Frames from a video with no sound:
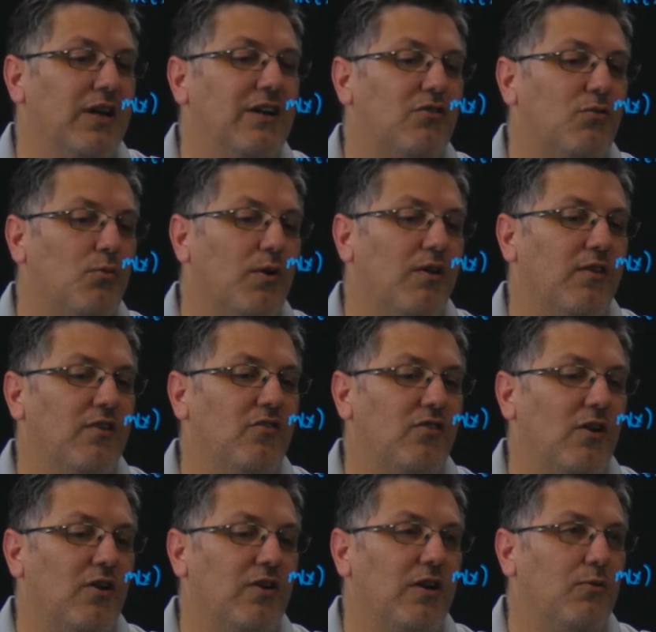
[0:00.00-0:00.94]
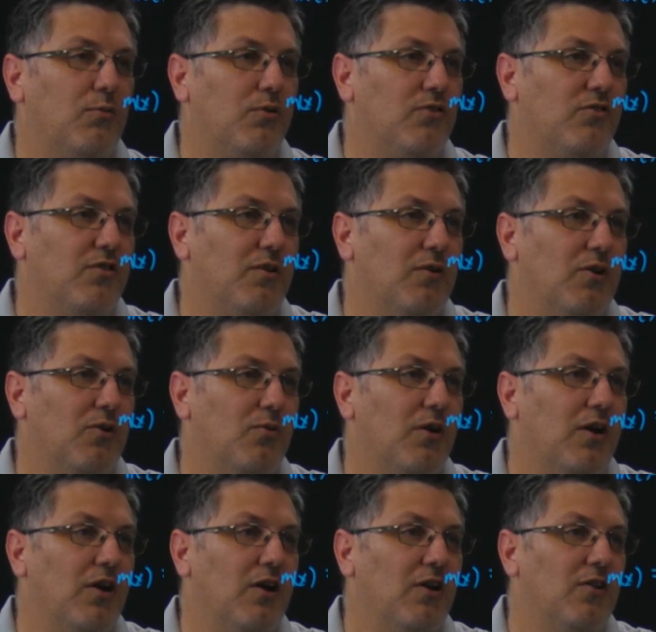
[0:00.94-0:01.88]
one of these equal to 0.
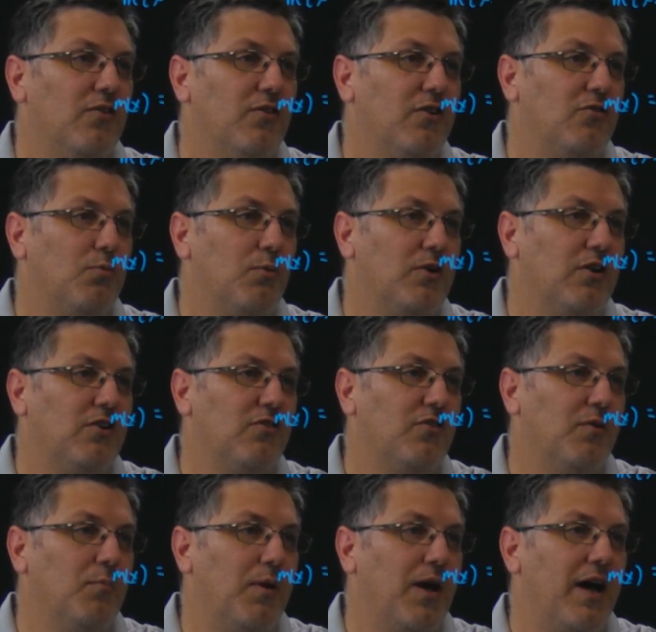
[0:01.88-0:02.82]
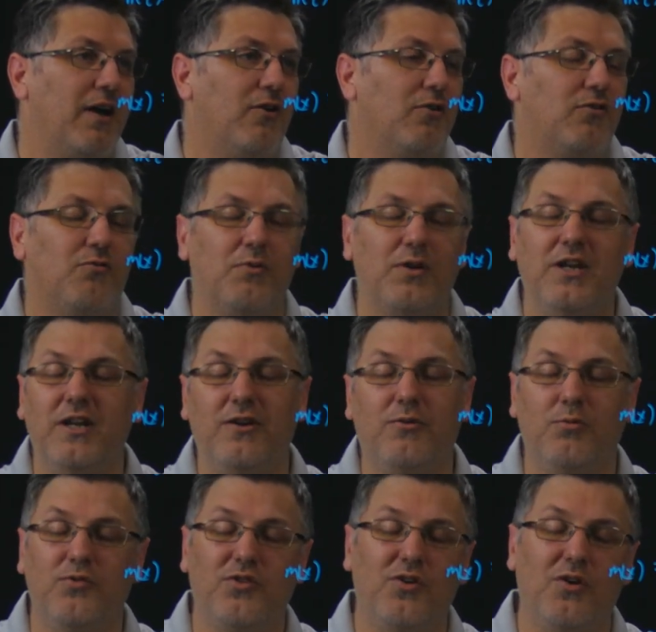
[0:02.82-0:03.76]
This one doesn't matter. 3
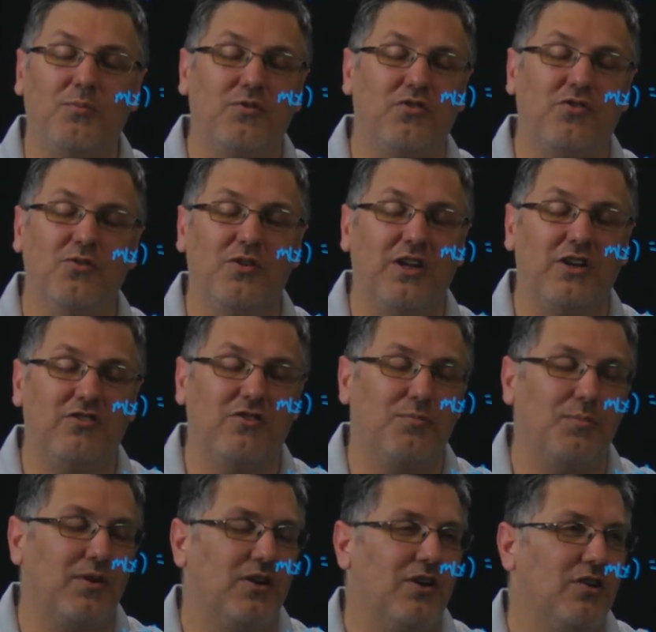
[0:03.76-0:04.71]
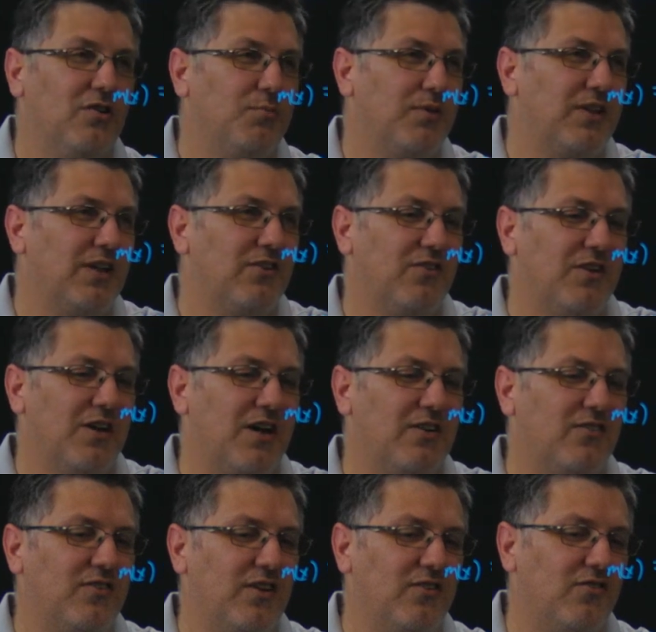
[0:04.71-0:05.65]
equals 0. I'm just doing that just because, but that's
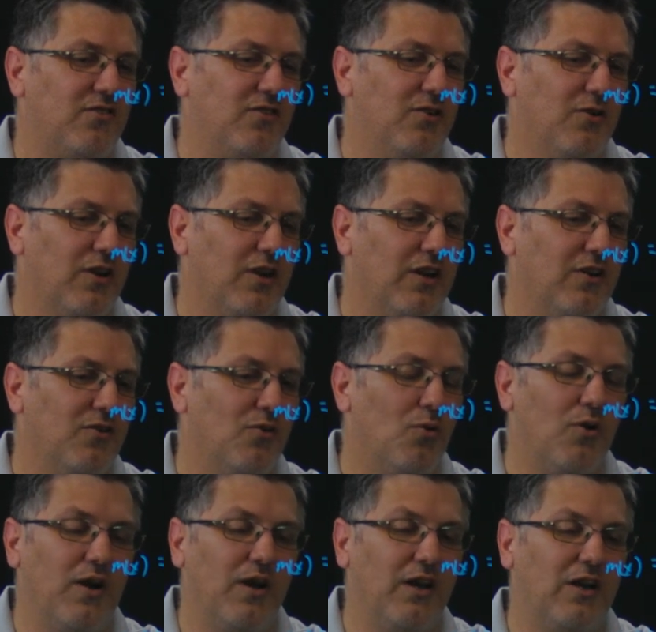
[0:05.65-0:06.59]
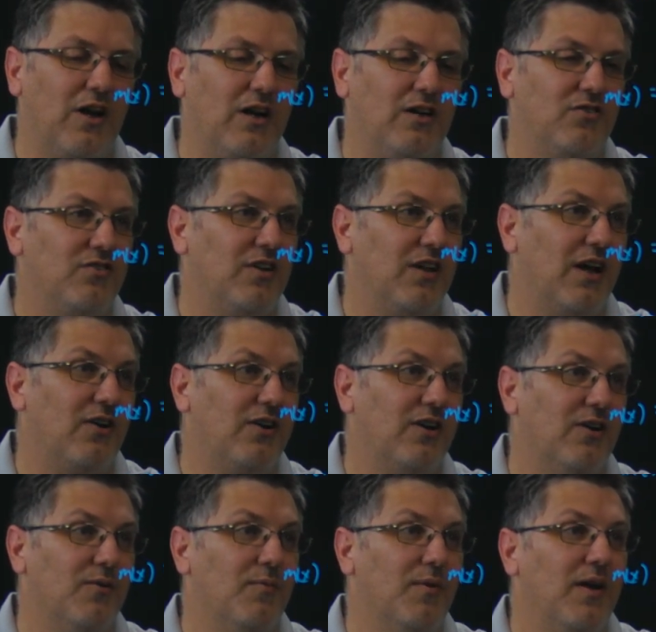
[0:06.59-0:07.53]
nonsense. You can ignore any constant out
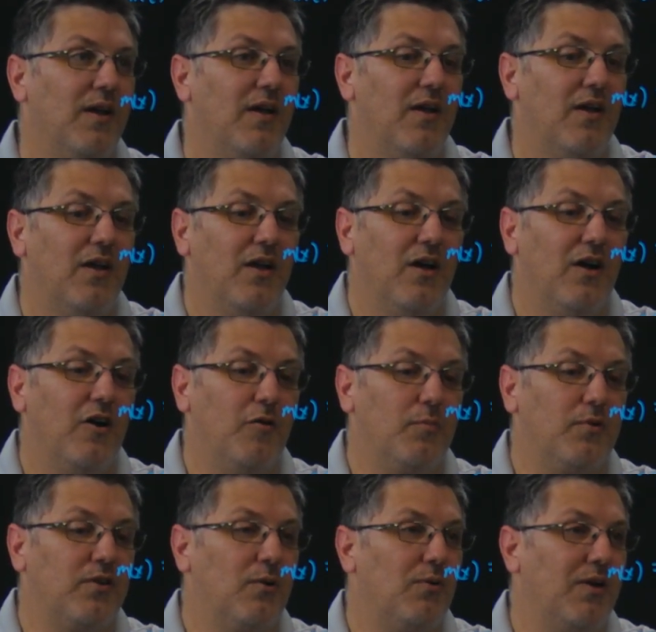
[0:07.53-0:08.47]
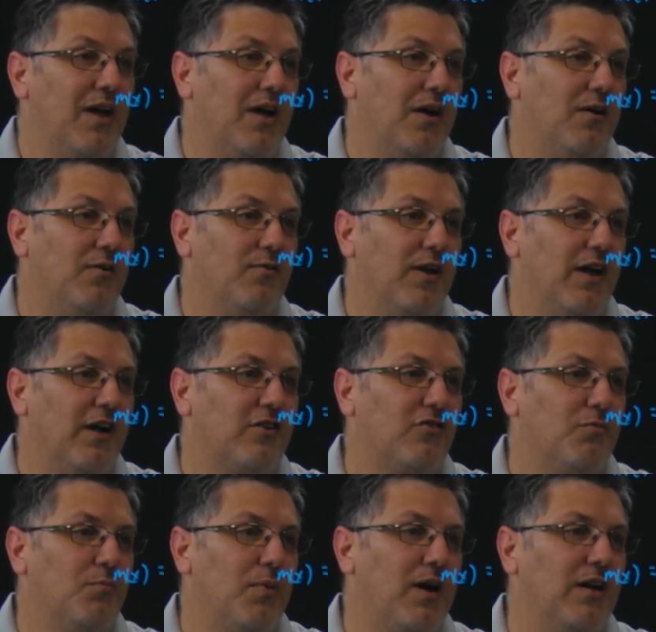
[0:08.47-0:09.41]
here. But then we have
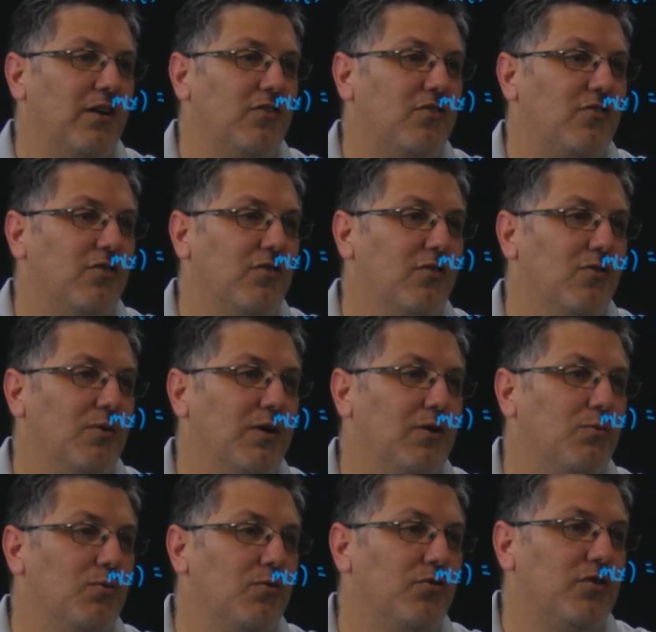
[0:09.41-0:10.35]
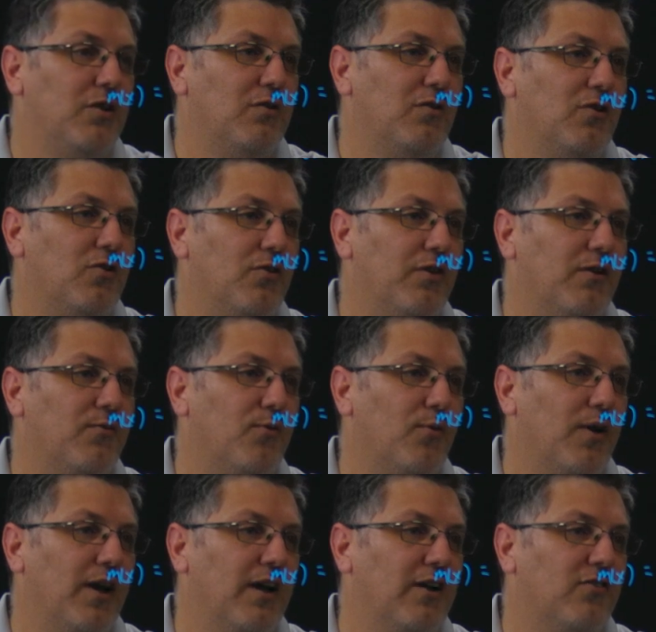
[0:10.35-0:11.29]
x minus 2 equals 0,
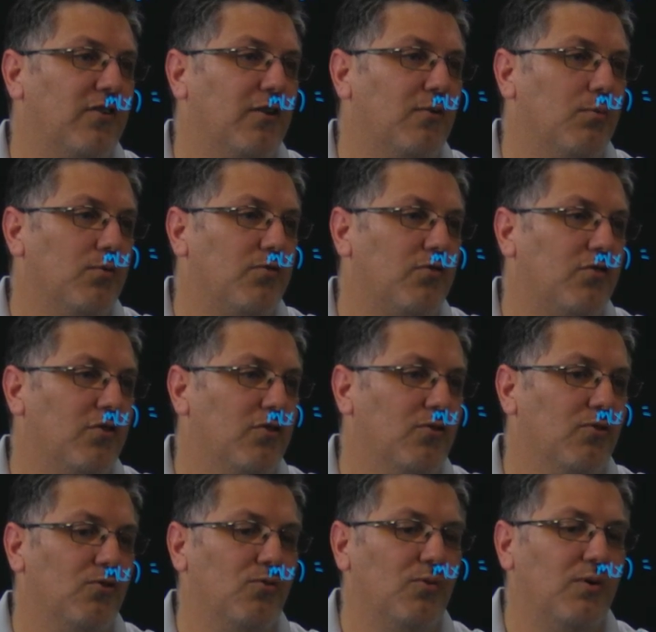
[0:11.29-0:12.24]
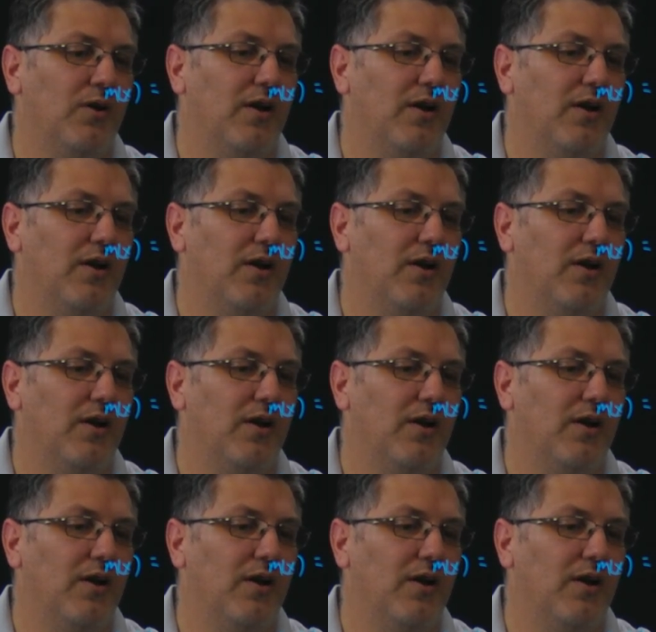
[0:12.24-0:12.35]
therefore x equals 2.